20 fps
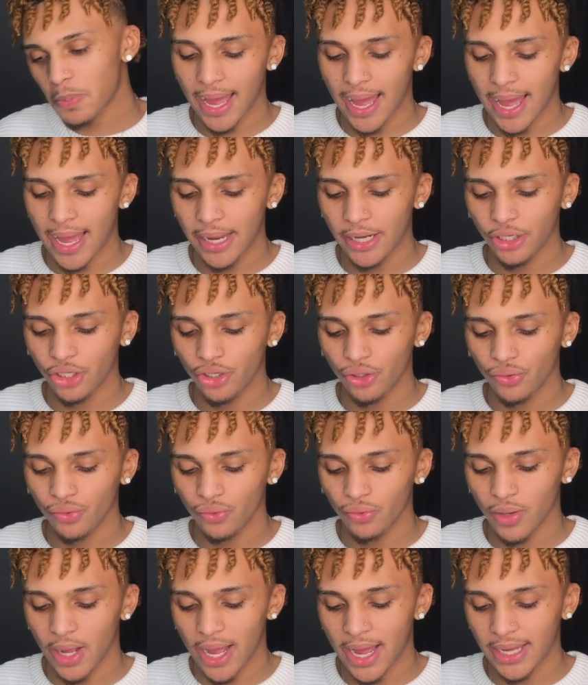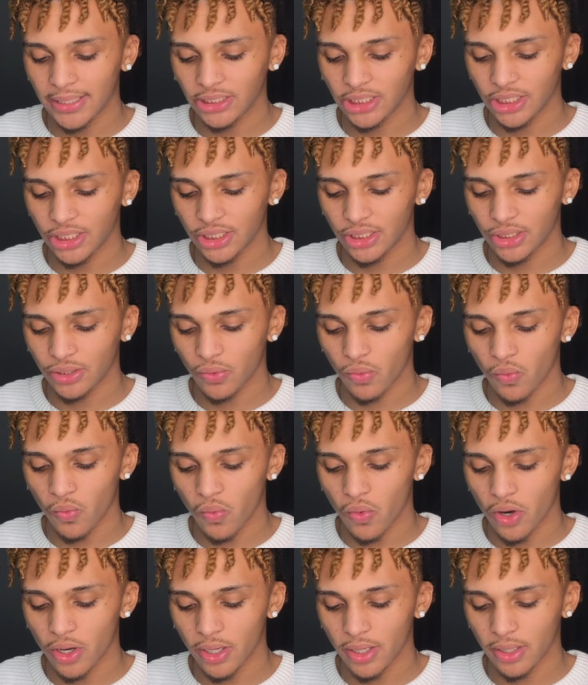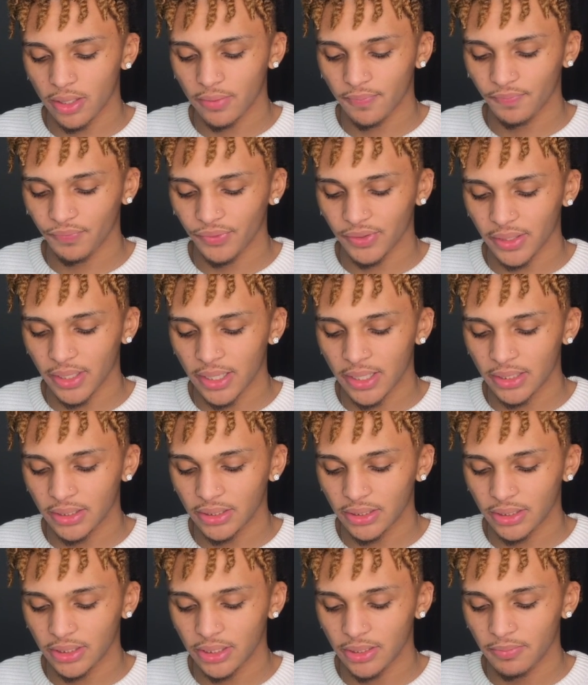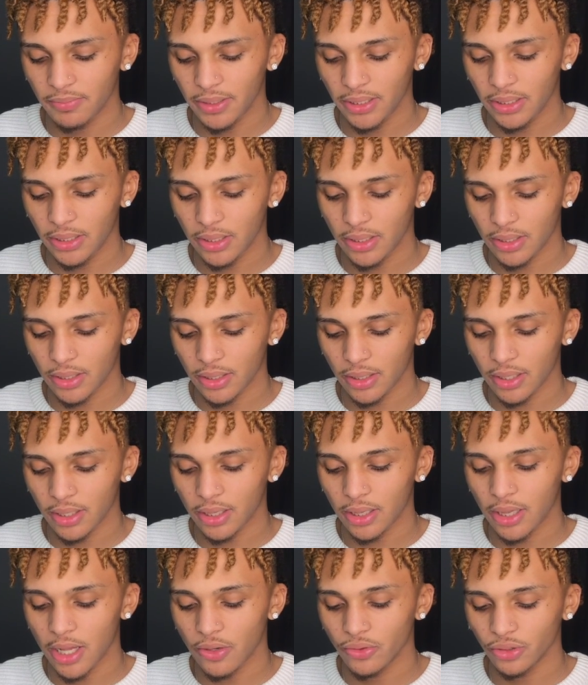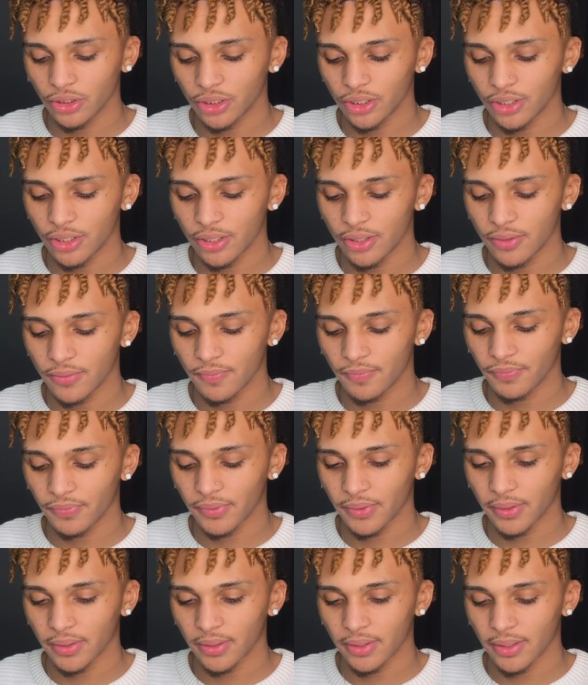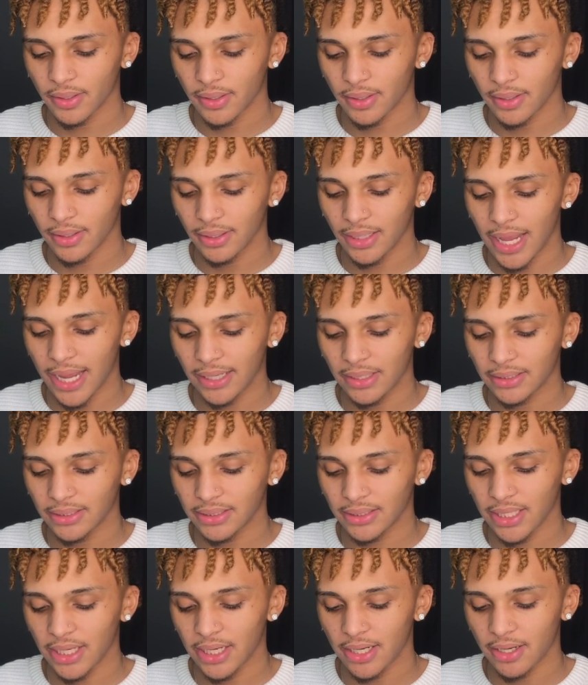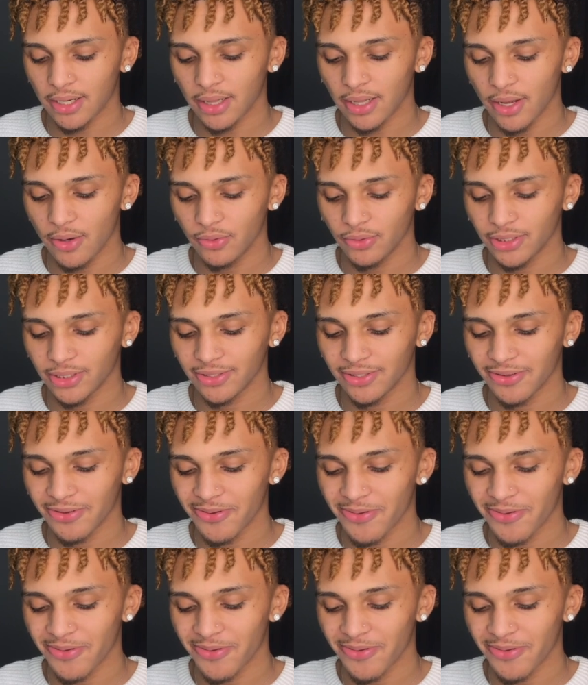I do. I just want us to be closer, like skin close.